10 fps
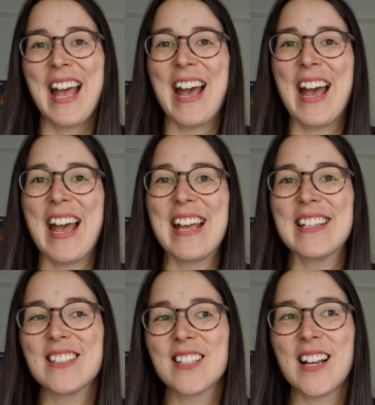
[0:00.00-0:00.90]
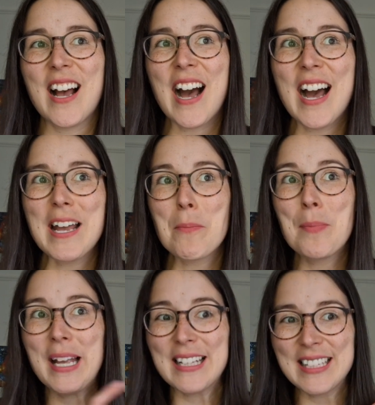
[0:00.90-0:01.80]
And I
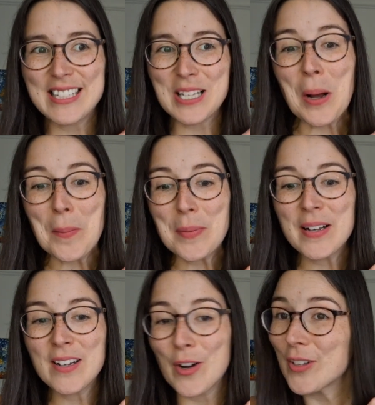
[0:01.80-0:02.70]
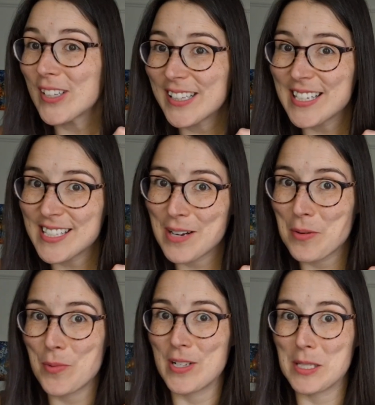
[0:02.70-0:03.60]
picked this up earlier this year when we
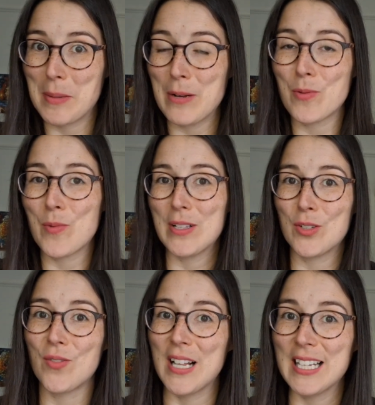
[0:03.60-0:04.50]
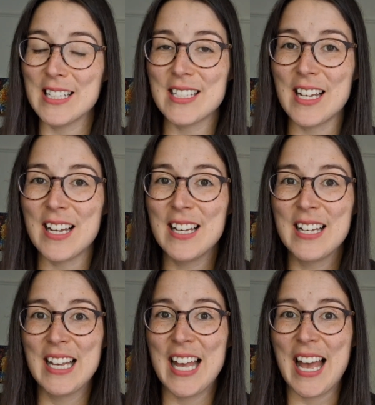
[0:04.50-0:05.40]
were in Spain, when we went to Valencia,
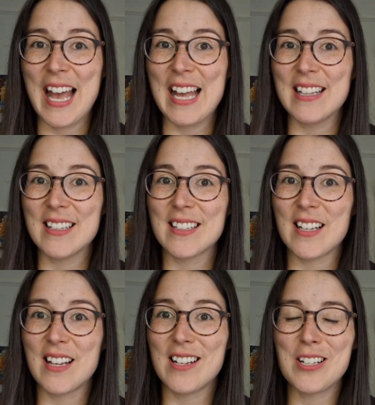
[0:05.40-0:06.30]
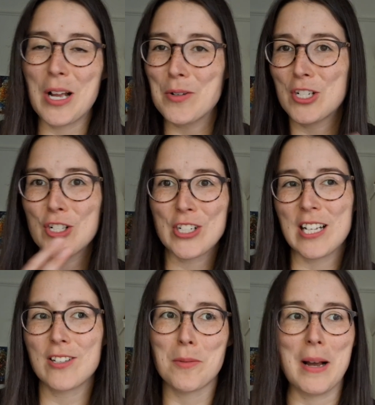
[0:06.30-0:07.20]
and you know, I was just
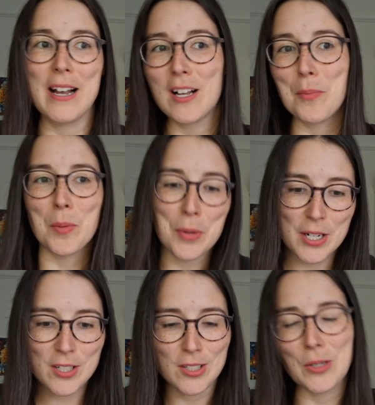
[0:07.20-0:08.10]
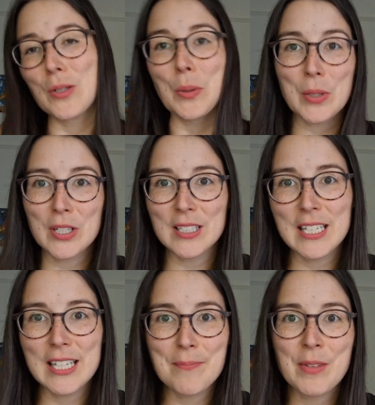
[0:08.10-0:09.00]
looking to buy a couple books, you know,
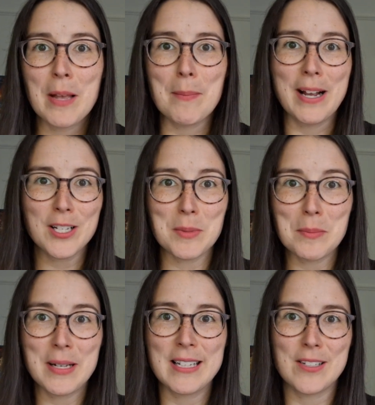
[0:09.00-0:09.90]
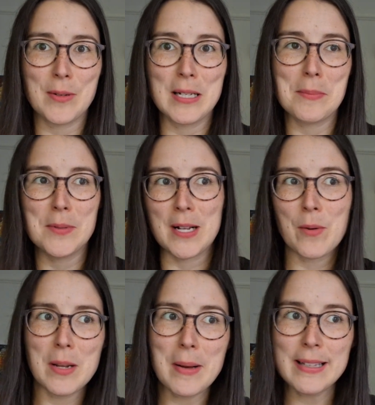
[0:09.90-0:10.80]
locally. My husband picked this one up and was like, what
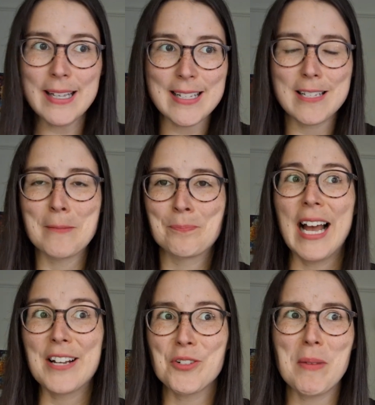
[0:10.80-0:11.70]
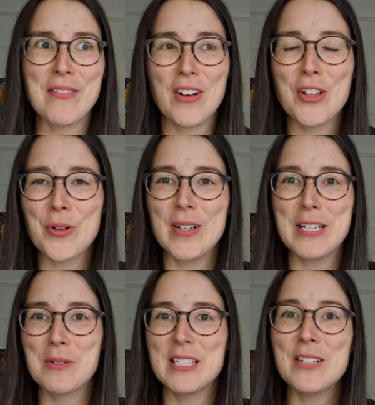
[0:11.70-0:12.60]
about this? I showed my father and he
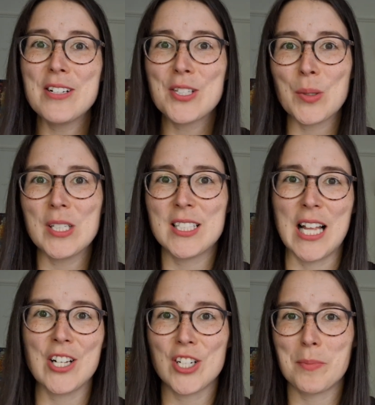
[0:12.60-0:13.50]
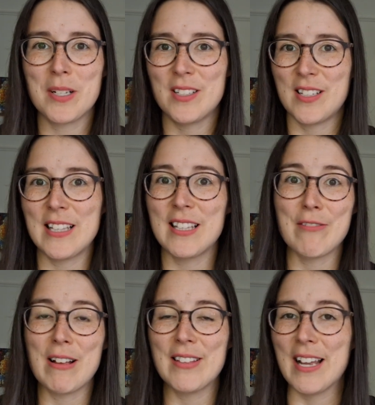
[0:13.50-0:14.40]
was literally so nostalgic because he said they
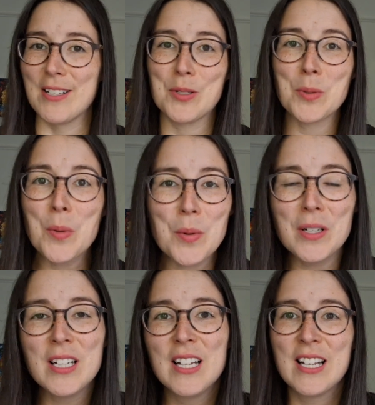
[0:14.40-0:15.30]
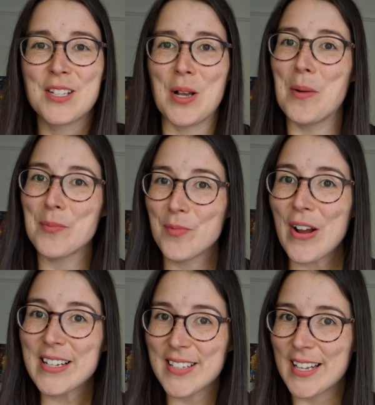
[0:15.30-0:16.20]
read that in school. So I'm very
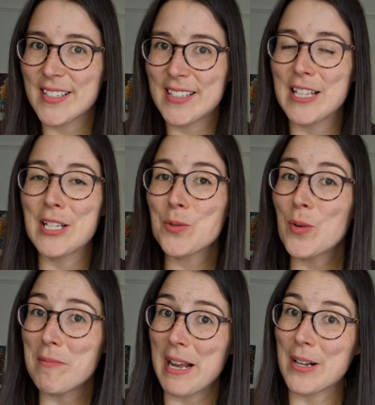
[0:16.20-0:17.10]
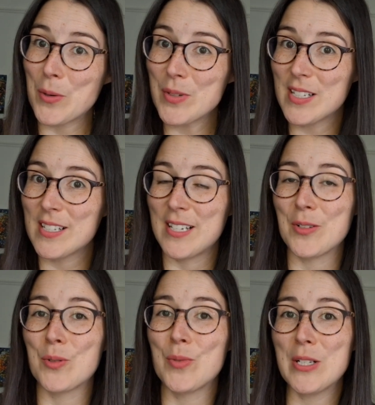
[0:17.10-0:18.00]
excited, and it's my goals this year
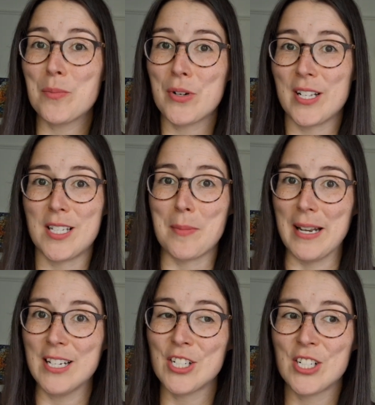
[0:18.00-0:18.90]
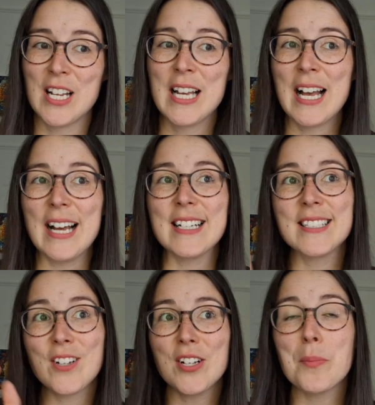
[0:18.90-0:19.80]
to read a book in Spanish. I
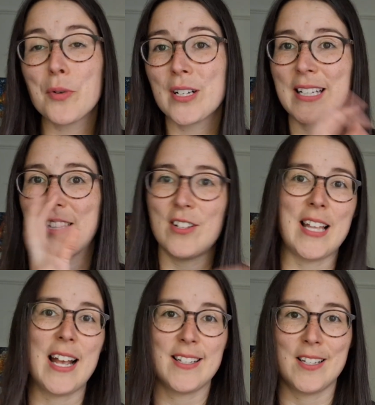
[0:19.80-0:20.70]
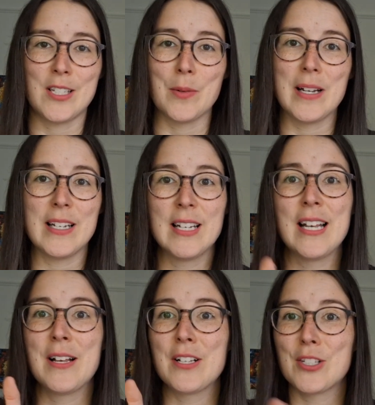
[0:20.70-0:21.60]
started a book and I lost access to it,
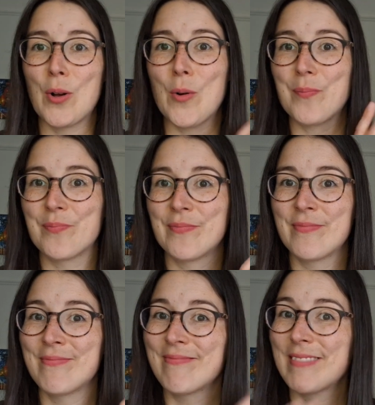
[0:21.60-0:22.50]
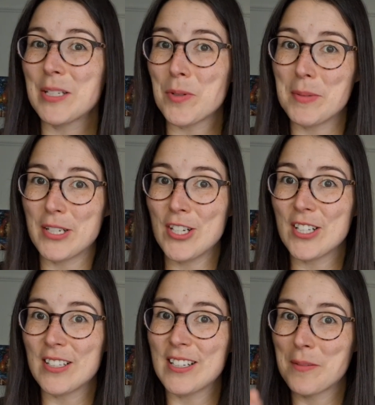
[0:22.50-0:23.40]
so this will be
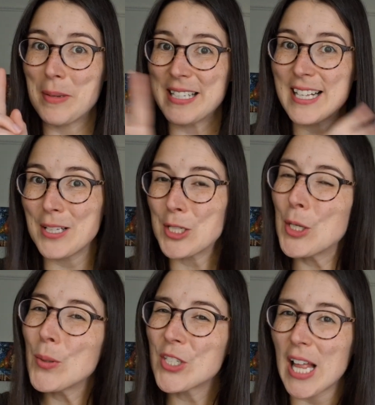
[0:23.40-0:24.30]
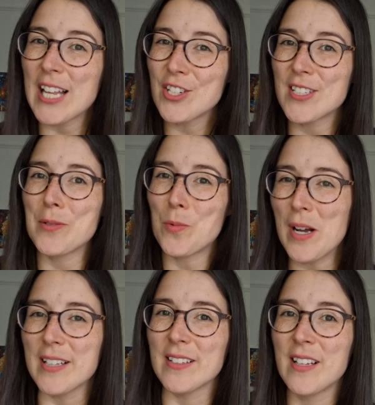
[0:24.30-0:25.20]
good. Basically 2 challenges in
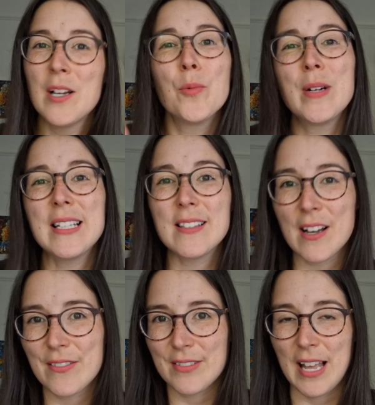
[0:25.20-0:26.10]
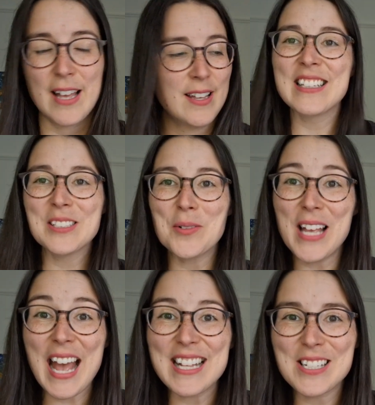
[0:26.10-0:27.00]
one. We love that. So
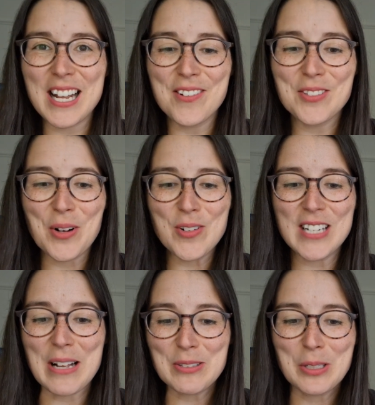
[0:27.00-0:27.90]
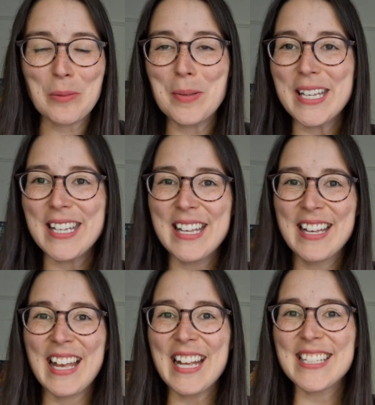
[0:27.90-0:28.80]
yeah, it's kind of turned out to be
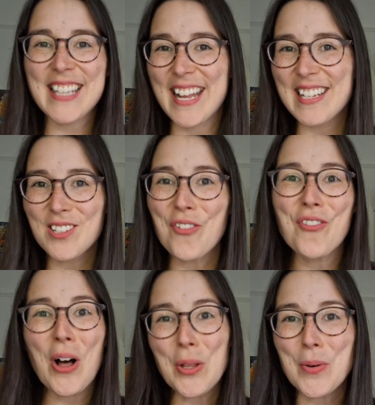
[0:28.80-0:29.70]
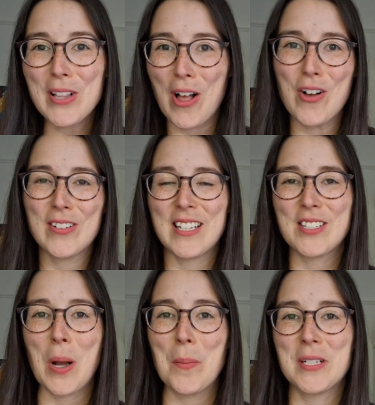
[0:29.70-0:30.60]
exciting to follow along this
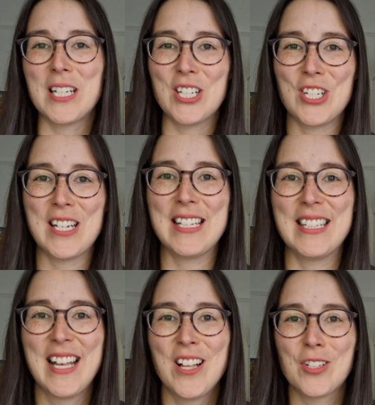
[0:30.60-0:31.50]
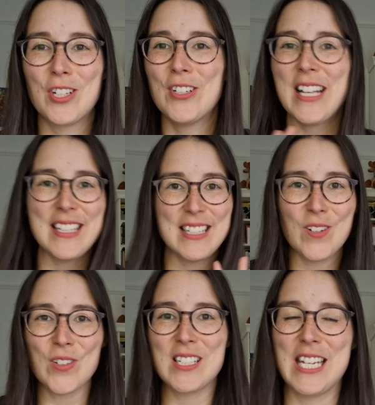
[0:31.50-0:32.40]
competition, to look at the
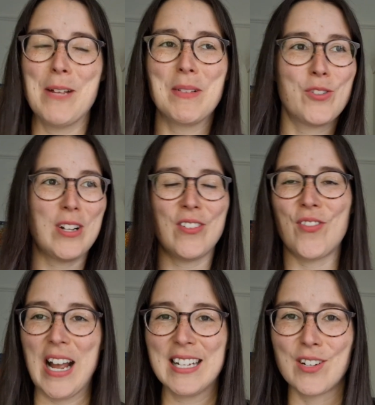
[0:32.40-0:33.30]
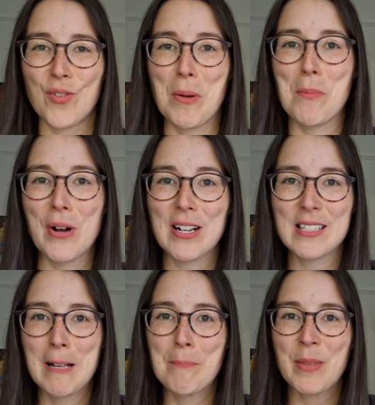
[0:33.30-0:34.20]
different team and try to find different books.
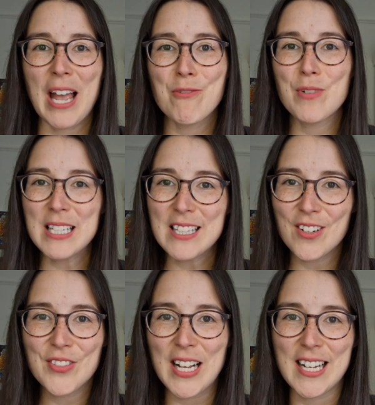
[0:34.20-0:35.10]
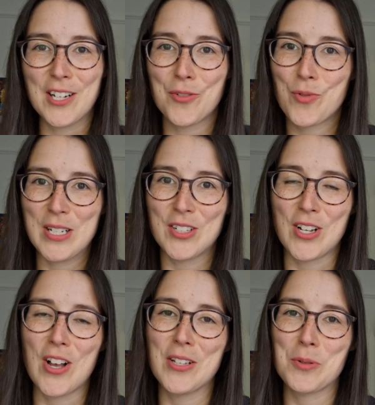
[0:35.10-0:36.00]
I really loved that kind of
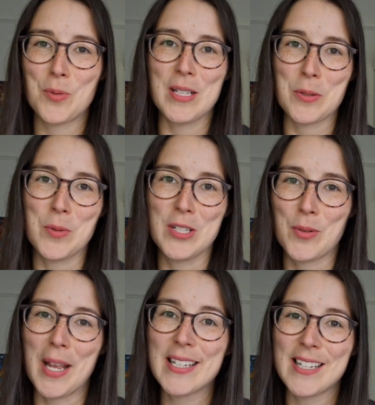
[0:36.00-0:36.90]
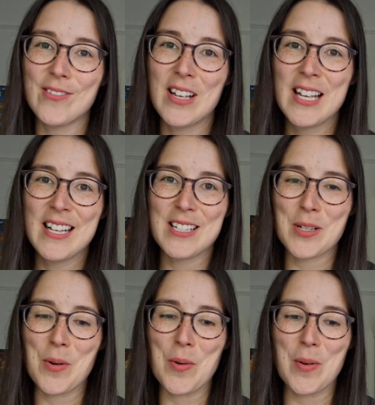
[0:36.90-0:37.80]
readathon. It was really cool and creative.
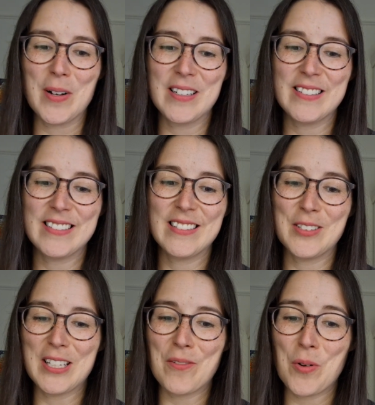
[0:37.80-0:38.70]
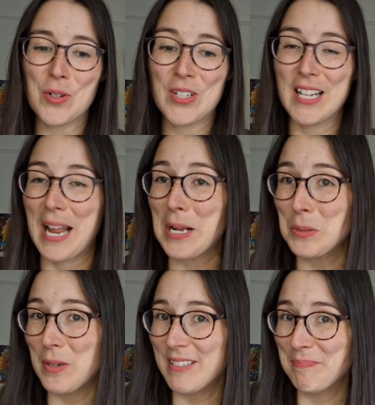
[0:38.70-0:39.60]
So looking forward to the next one.